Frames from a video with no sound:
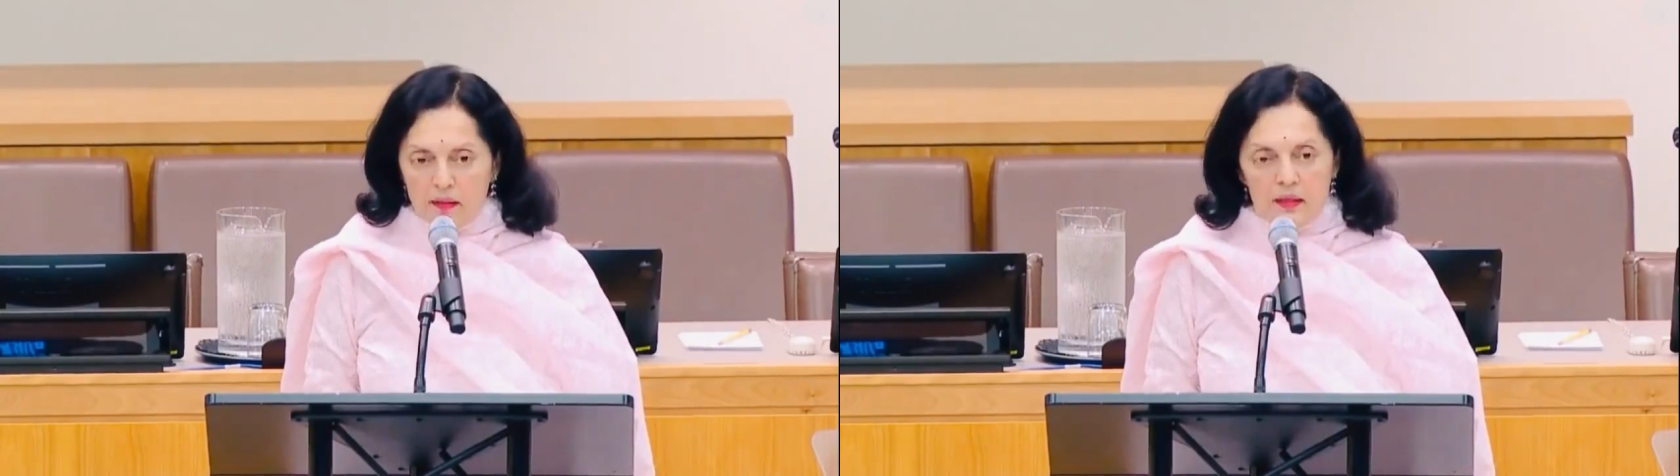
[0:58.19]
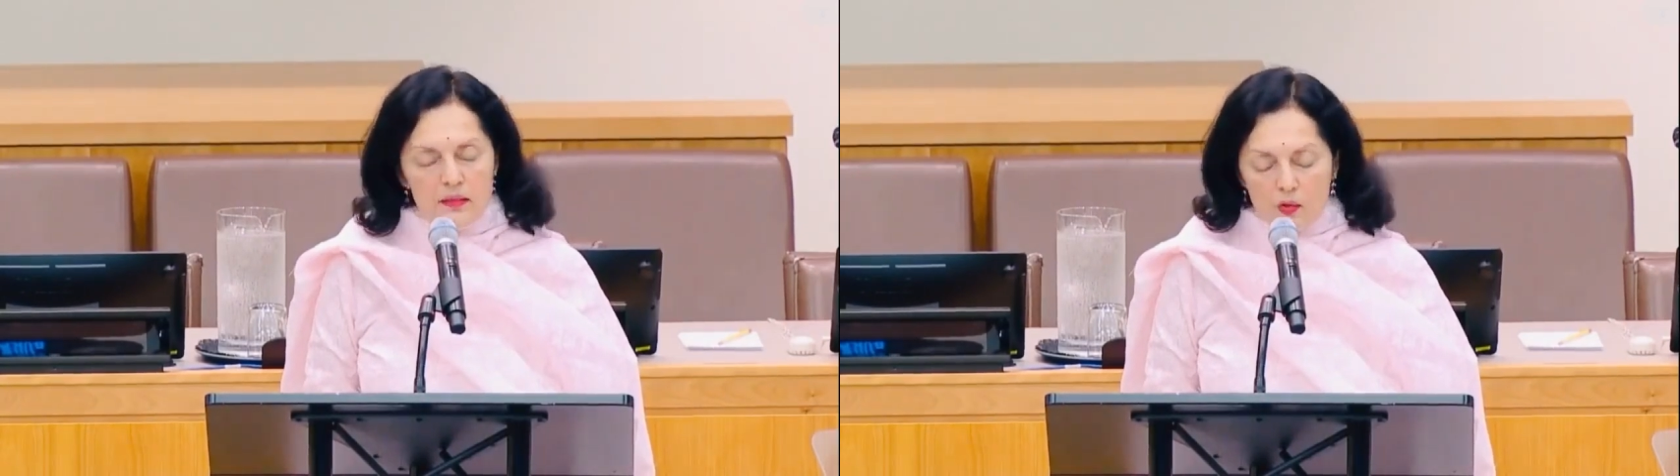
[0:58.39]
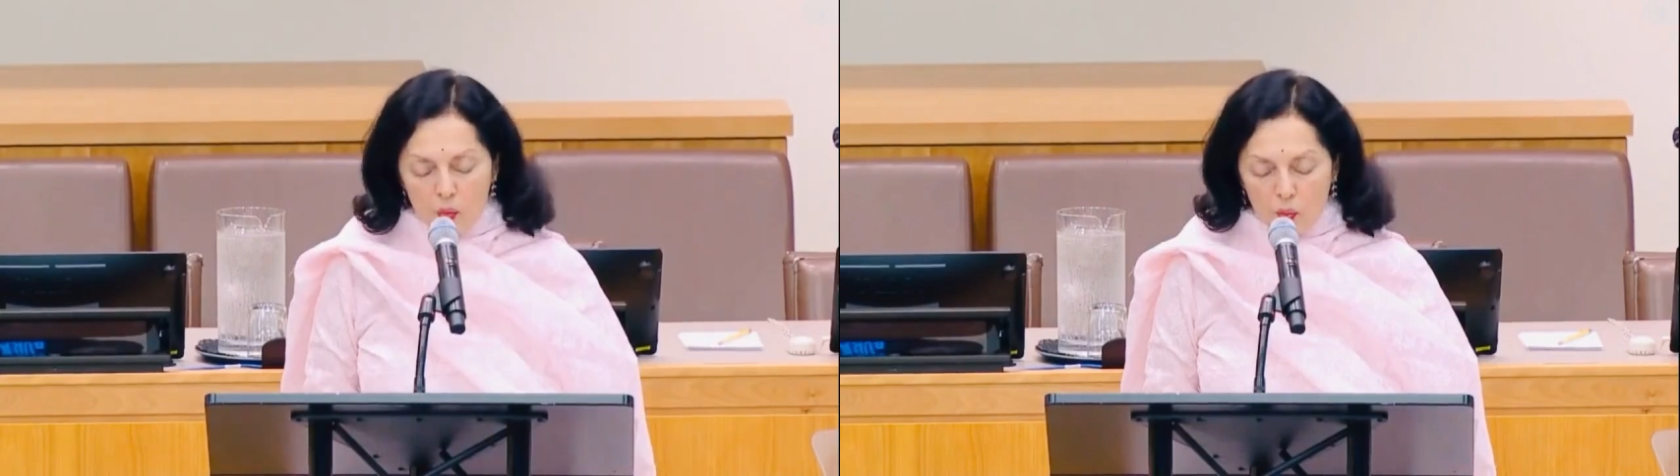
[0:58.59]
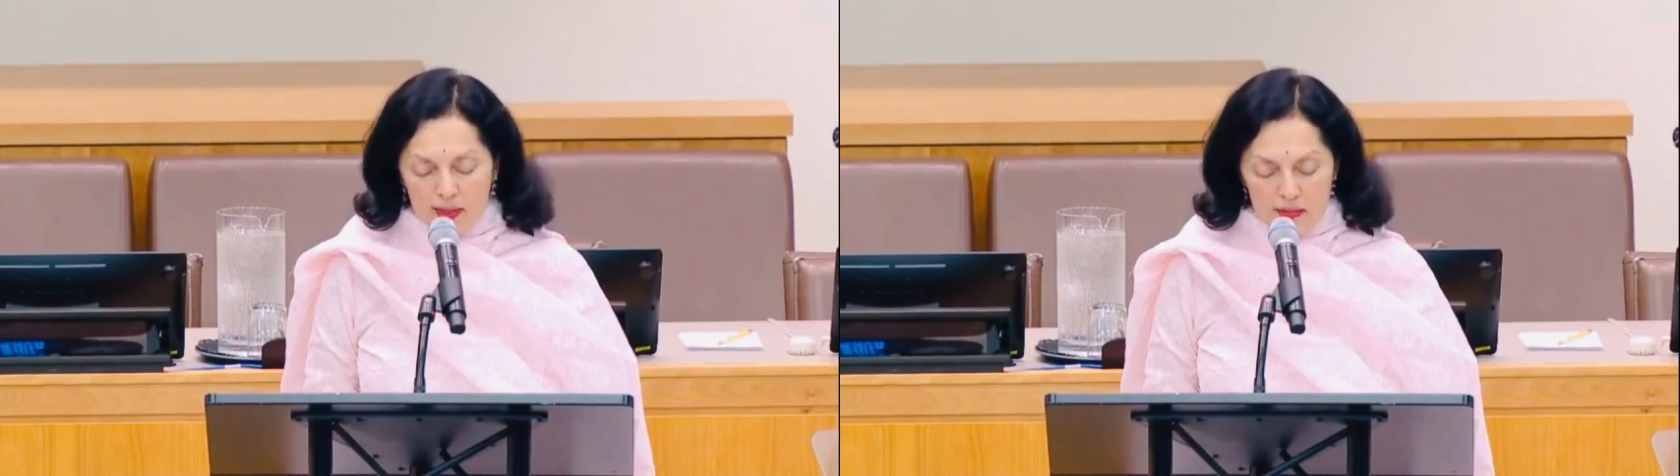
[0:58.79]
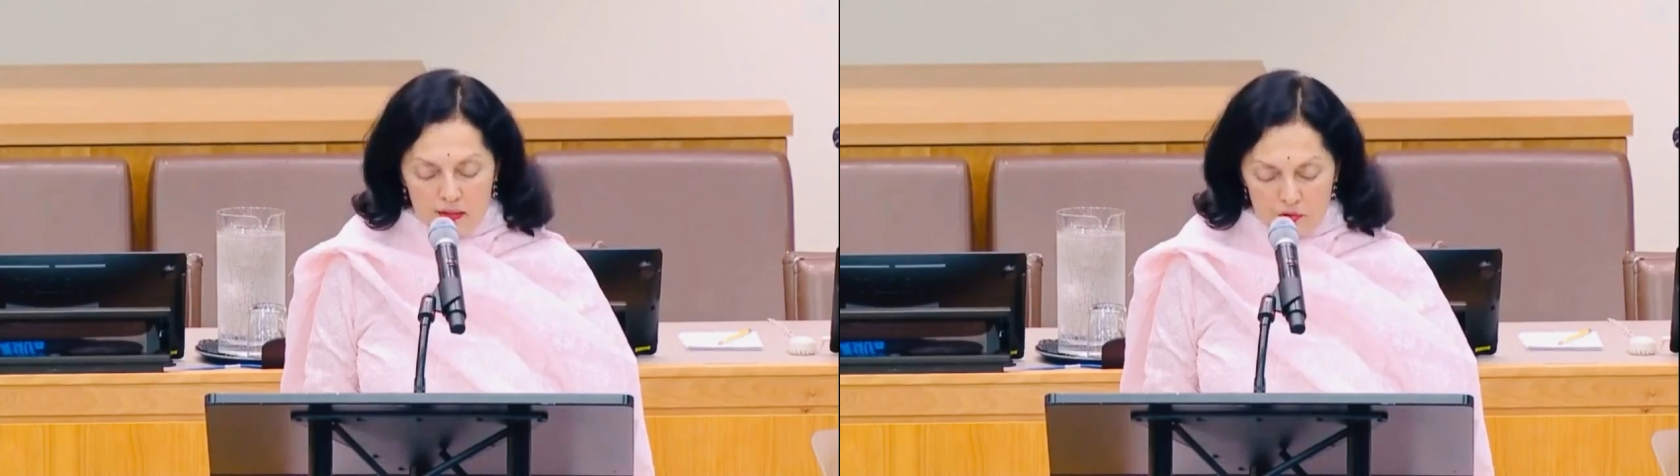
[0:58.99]
is in no
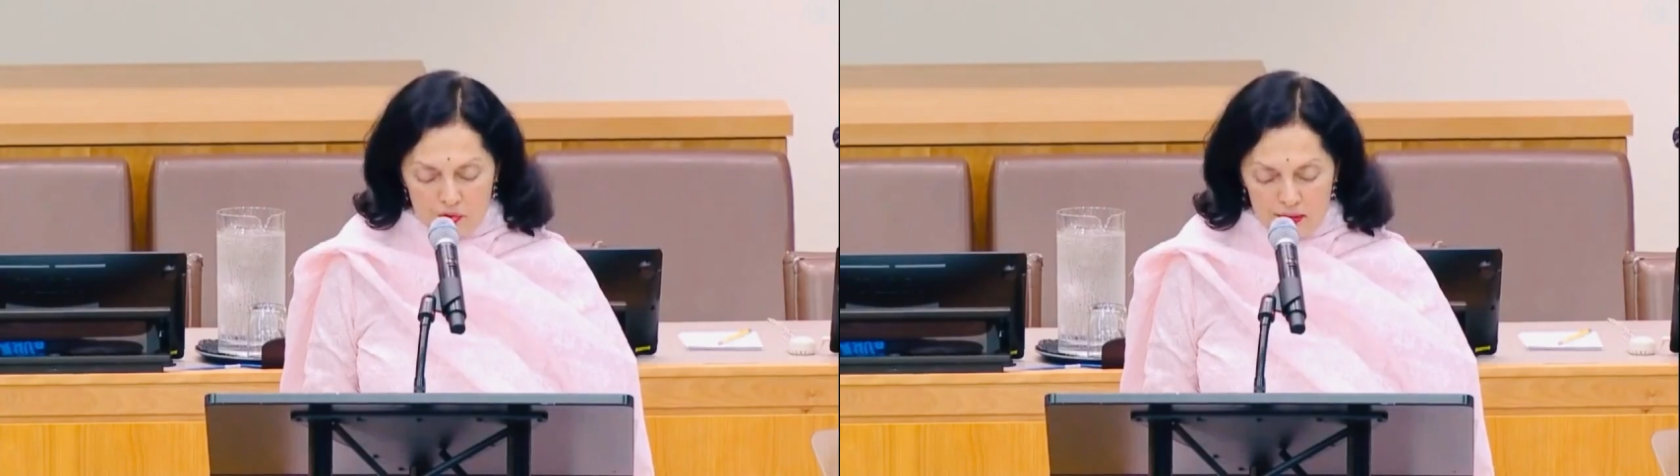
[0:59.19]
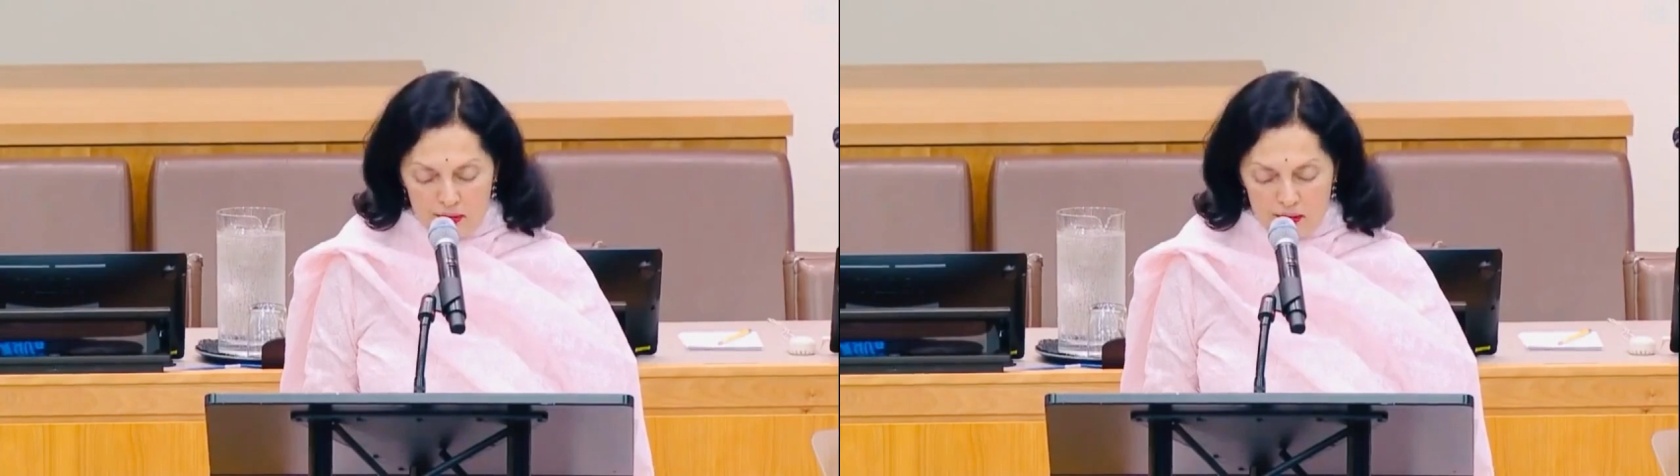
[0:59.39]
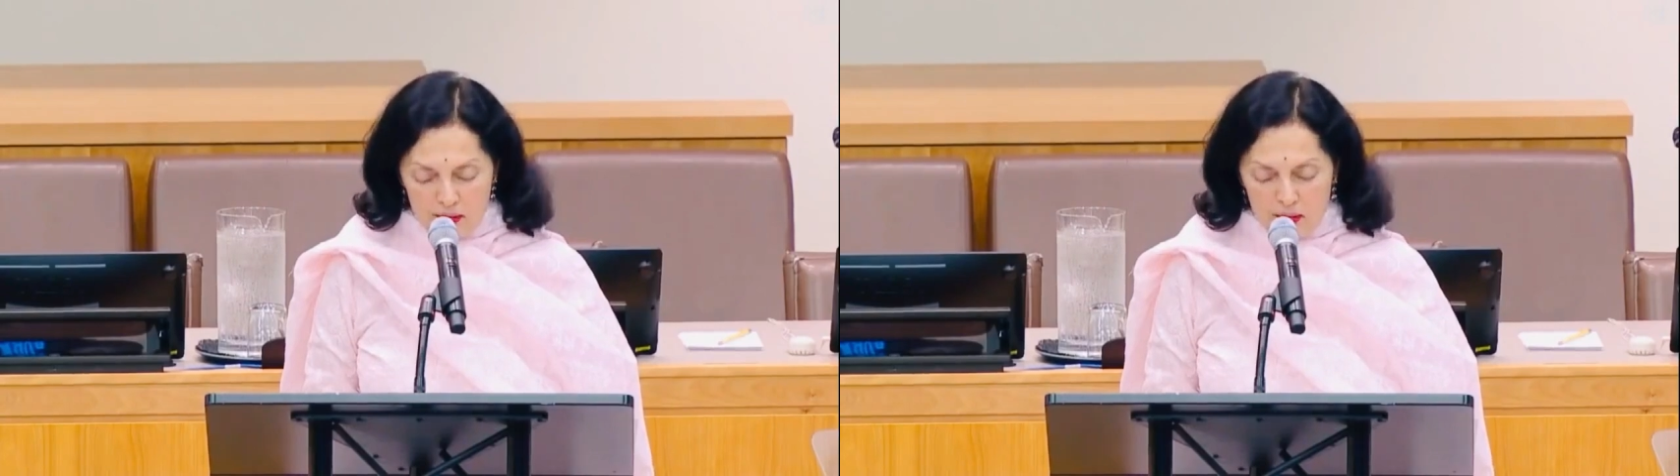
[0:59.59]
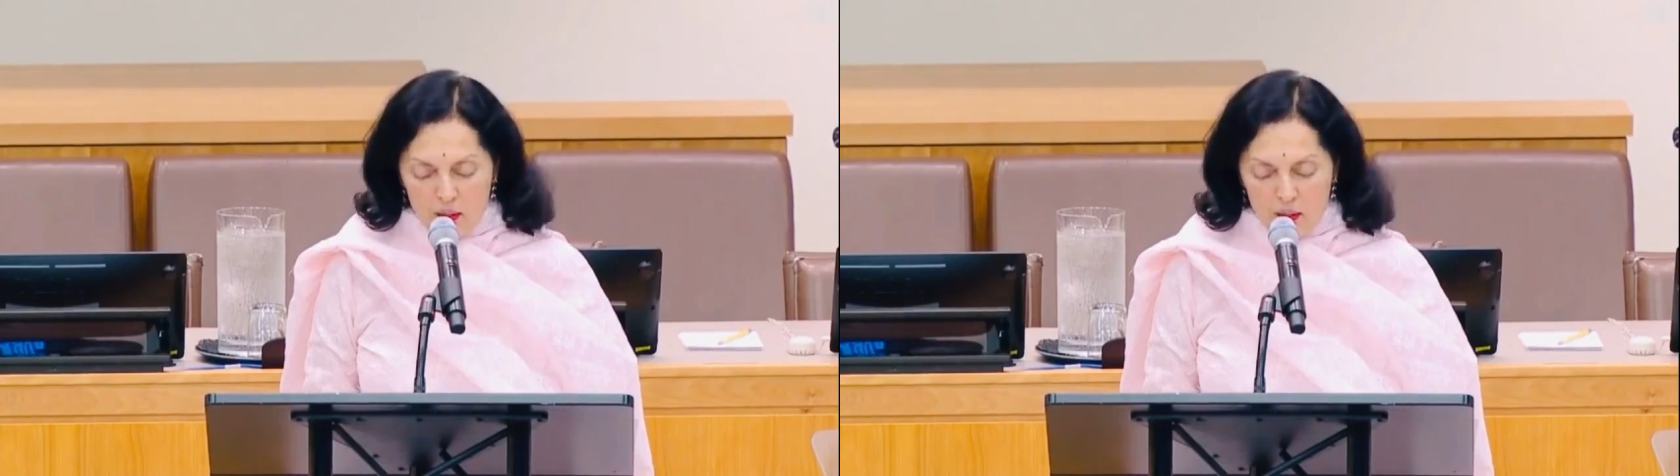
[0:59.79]
one's interest.